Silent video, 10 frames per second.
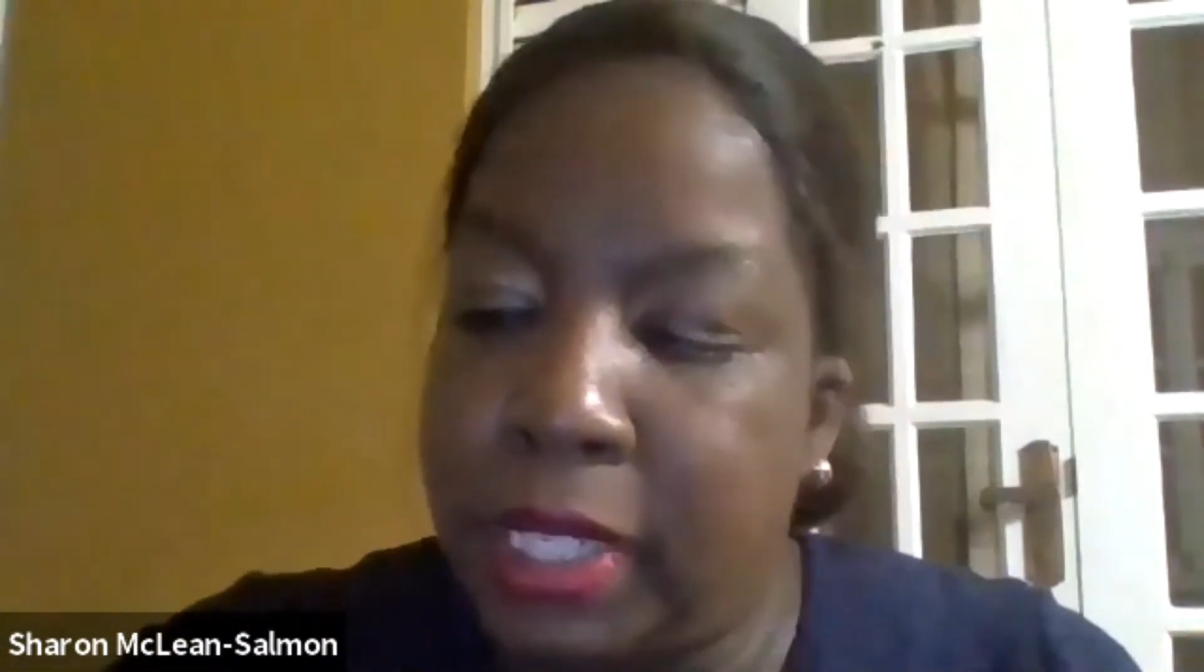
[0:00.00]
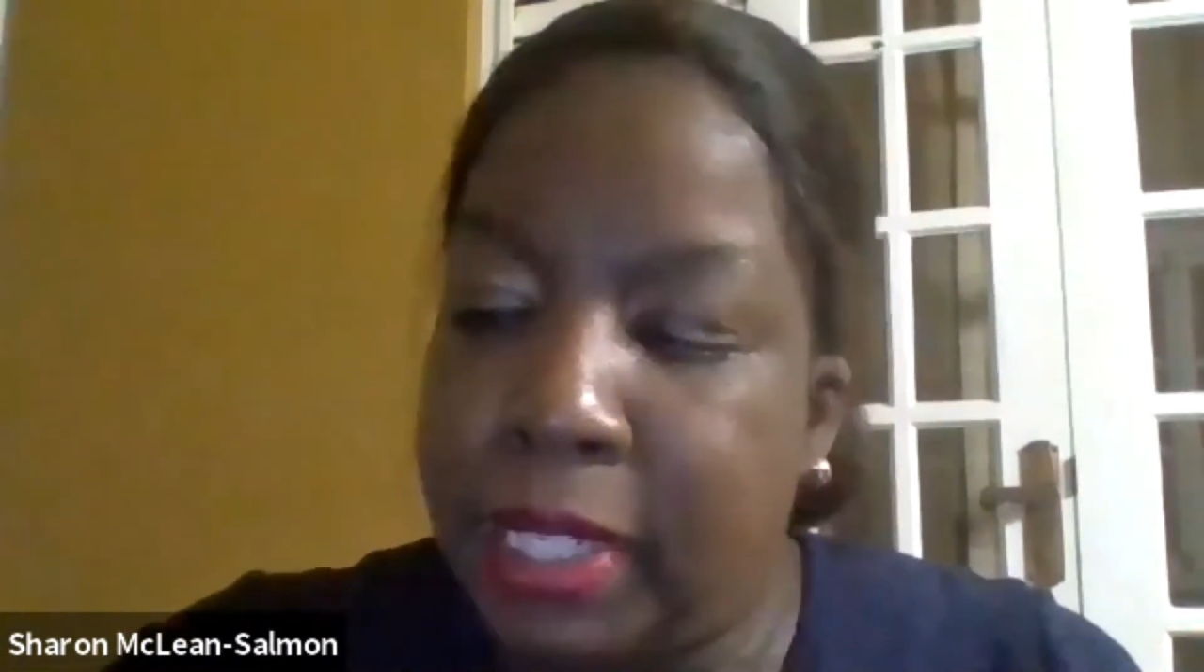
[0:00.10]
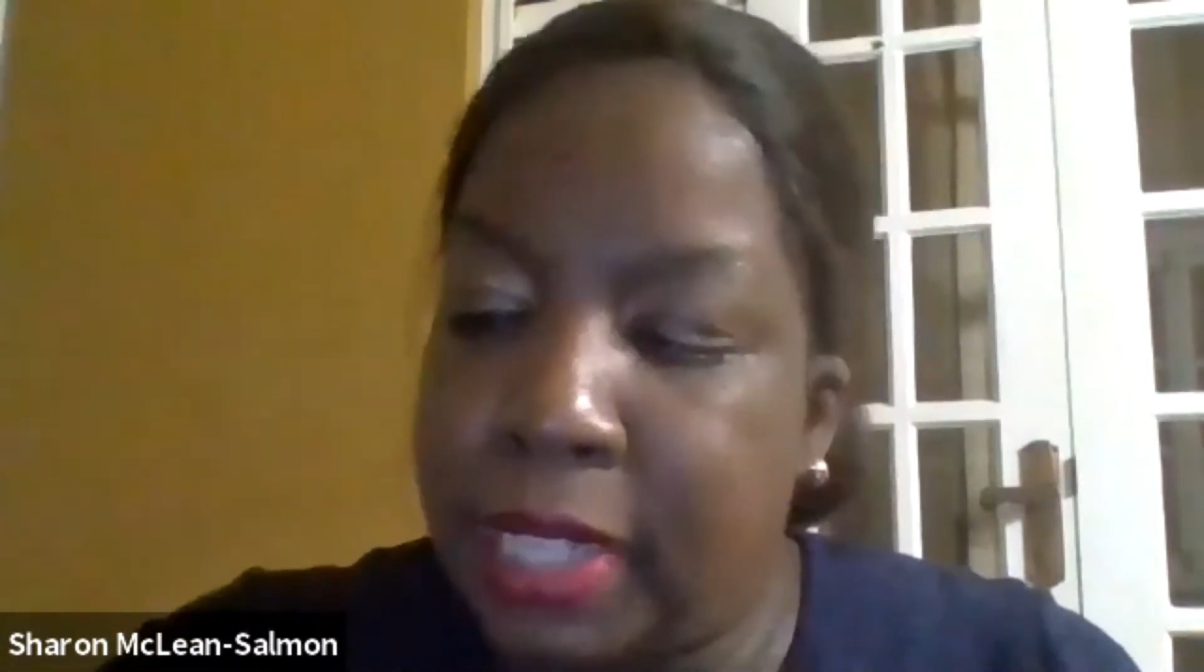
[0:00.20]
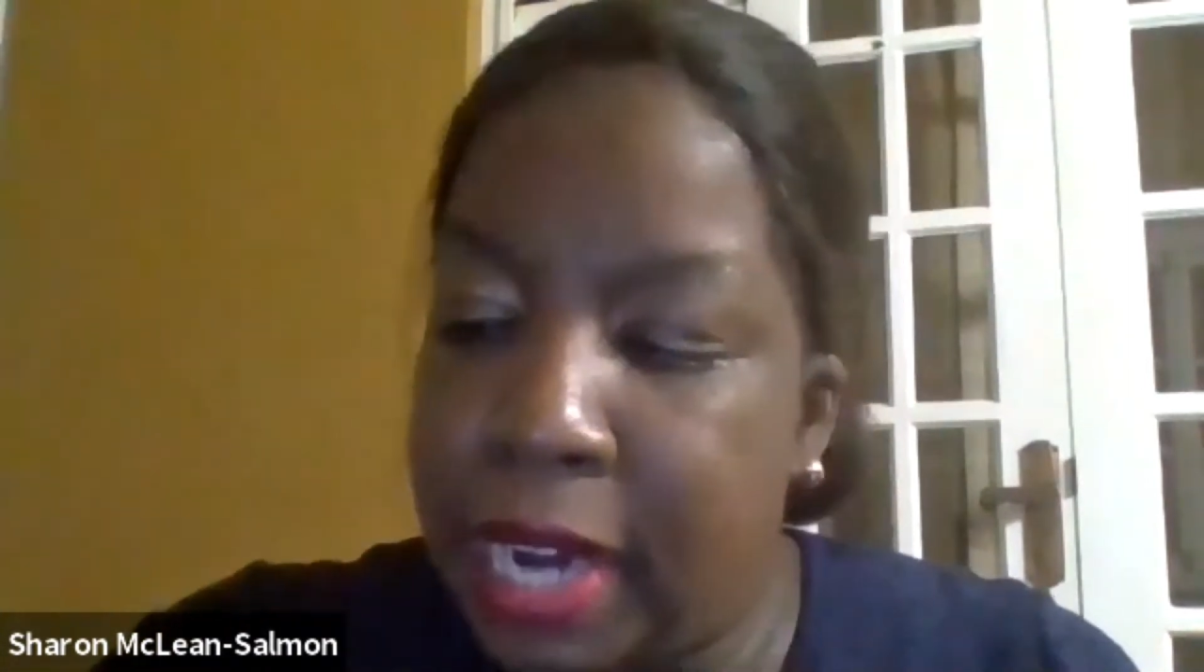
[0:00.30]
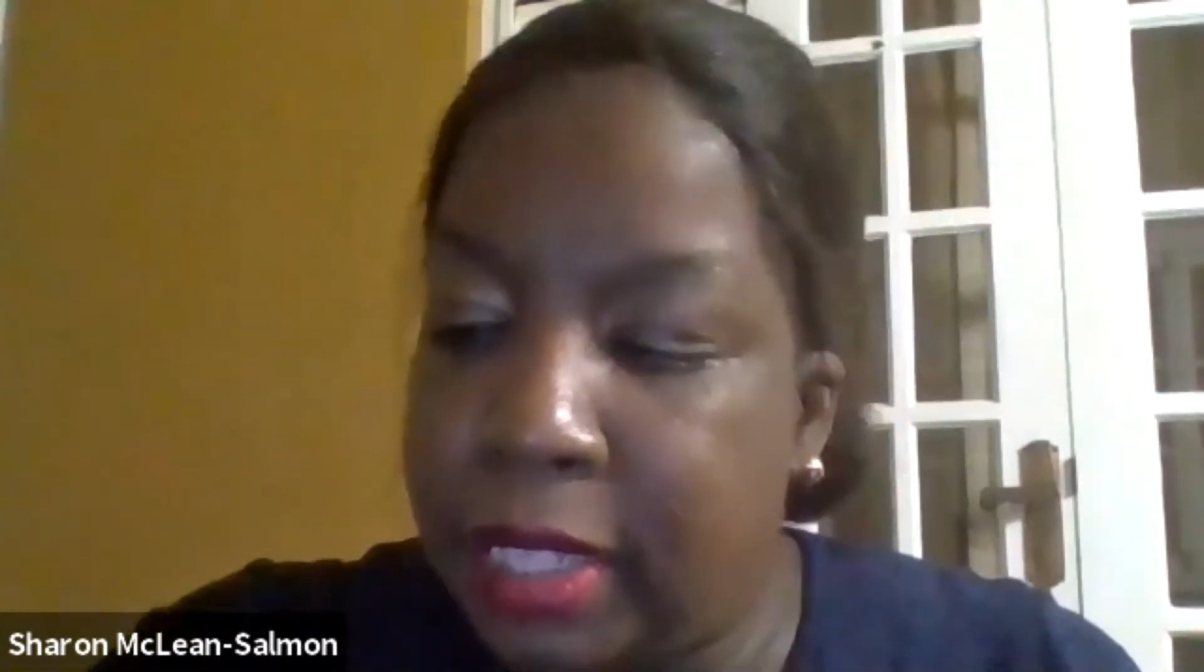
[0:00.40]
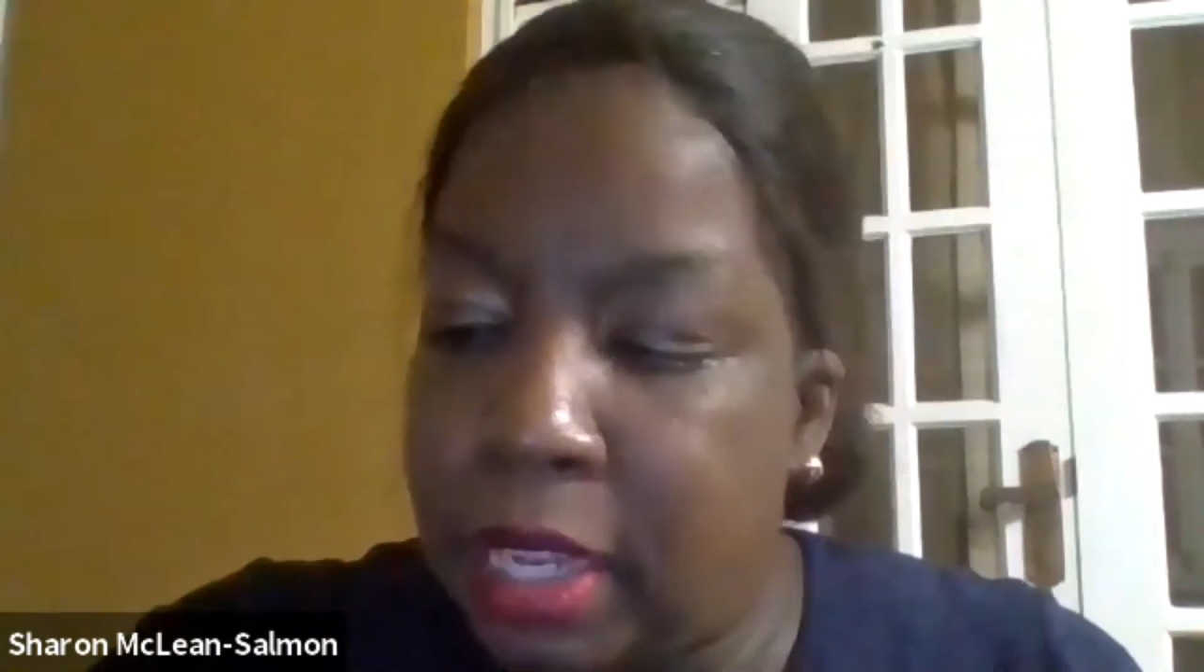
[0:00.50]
starts